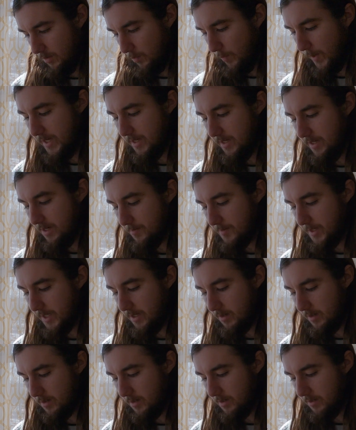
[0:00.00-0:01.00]
Waking up the
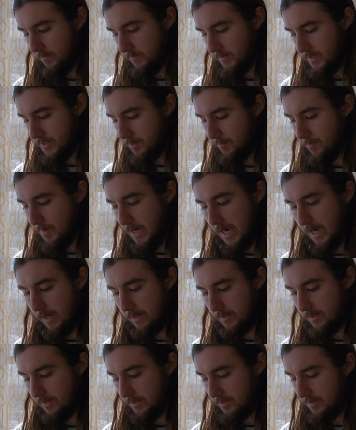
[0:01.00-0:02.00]
nerves, the
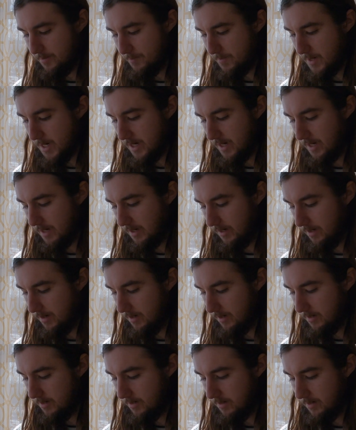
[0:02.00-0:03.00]
body, and the
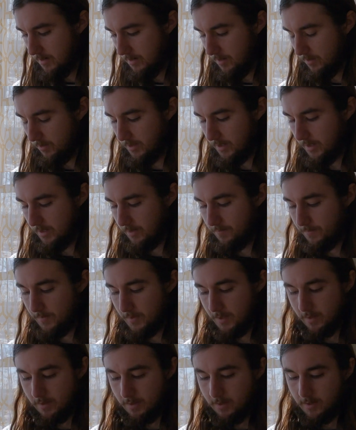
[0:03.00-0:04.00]
mind. Okay.
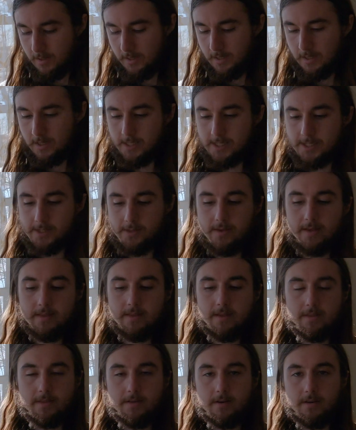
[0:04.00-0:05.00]
So then
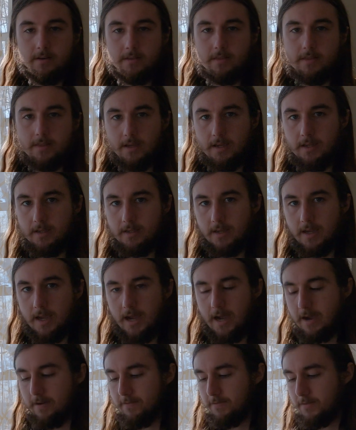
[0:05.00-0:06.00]
the third thing
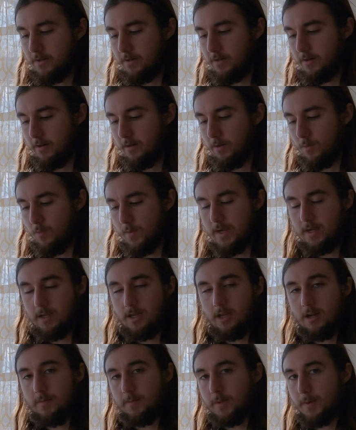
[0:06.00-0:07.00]
after
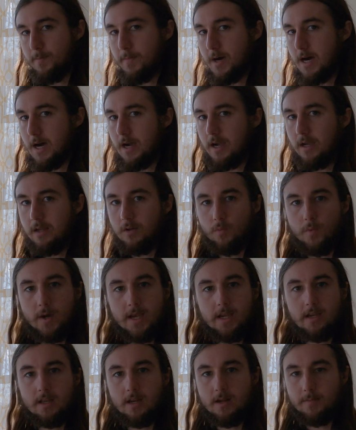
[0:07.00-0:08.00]
waking up the mind,
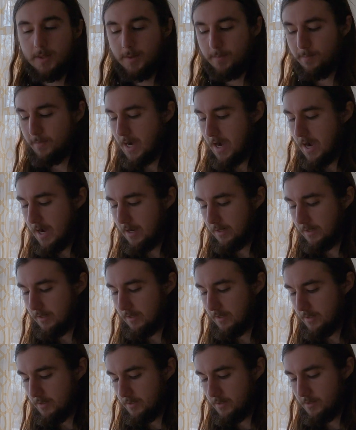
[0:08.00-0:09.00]
waking up the body,
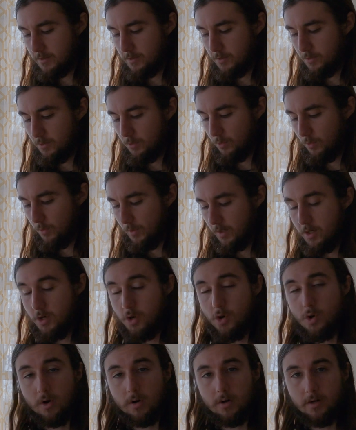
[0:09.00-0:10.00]
is to
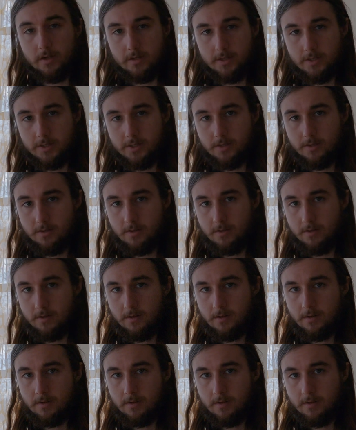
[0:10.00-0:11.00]
nourish
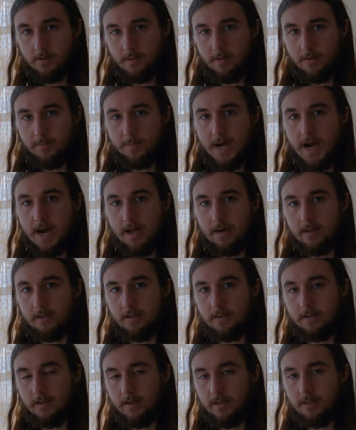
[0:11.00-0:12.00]
the
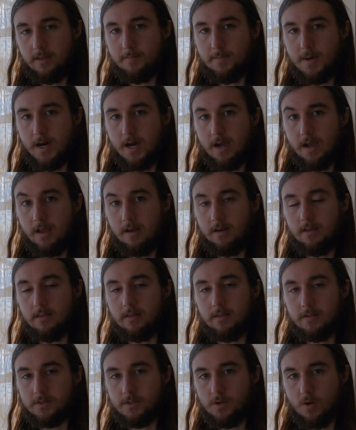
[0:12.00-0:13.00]
body and the mind and
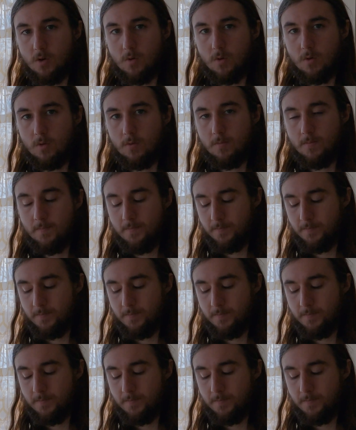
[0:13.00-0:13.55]
the soul.